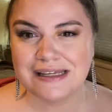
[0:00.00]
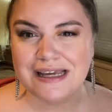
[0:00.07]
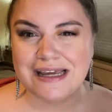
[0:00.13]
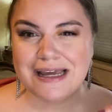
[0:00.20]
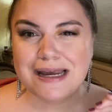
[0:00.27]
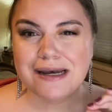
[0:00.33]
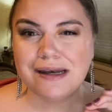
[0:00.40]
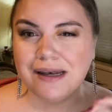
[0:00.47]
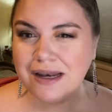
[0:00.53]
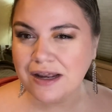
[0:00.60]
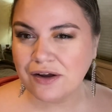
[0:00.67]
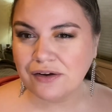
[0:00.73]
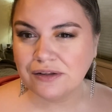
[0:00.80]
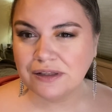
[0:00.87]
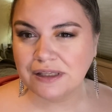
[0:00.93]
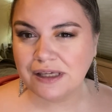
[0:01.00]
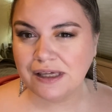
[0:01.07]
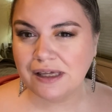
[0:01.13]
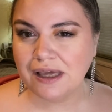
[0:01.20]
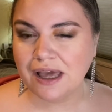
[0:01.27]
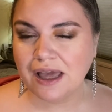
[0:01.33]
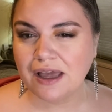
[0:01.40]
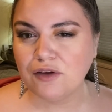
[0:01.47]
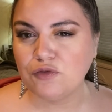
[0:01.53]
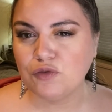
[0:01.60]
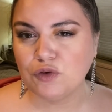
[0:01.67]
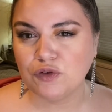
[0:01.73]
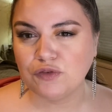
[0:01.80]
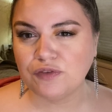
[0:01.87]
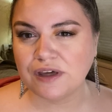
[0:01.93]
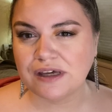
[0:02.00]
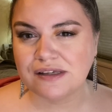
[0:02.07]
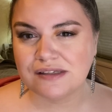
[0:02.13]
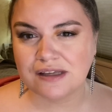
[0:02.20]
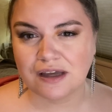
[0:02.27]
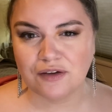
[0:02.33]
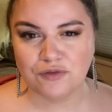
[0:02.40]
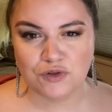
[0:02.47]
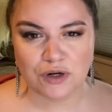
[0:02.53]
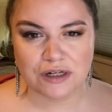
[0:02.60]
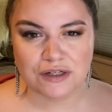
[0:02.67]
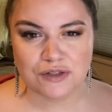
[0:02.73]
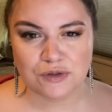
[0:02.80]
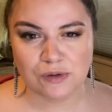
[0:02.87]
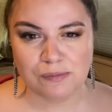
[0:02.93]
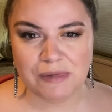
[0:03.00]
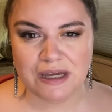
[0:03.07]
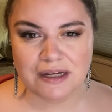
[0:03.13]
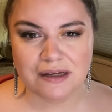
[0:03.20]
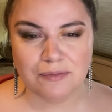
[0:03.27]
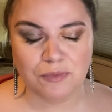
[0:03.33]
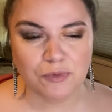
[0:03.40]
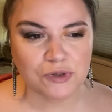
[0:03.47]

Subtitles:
nearly a full face of drugstore makeup,